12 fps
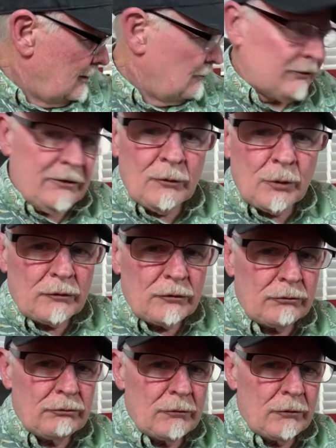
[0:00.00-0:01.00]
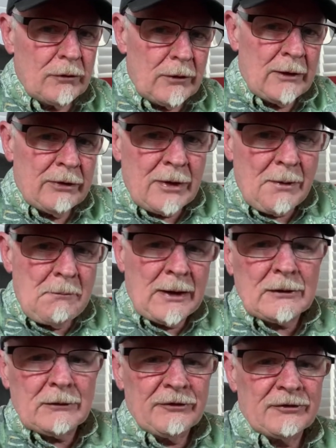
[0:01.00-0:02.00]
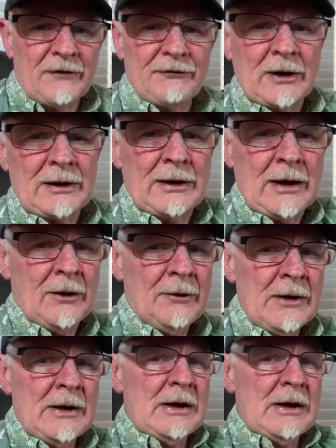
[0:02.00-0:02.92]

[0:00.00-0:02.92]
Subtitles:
since we're into medical stuff right now,